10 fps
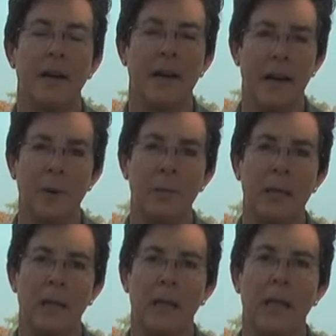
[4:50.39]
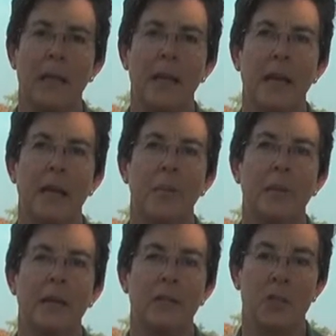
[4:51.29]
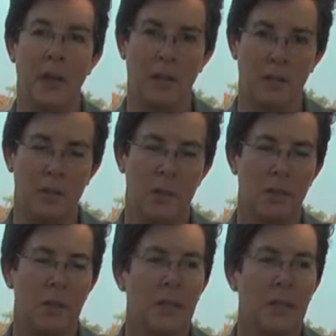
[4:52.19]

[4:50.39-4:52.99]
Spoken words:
accountability, and being challenged.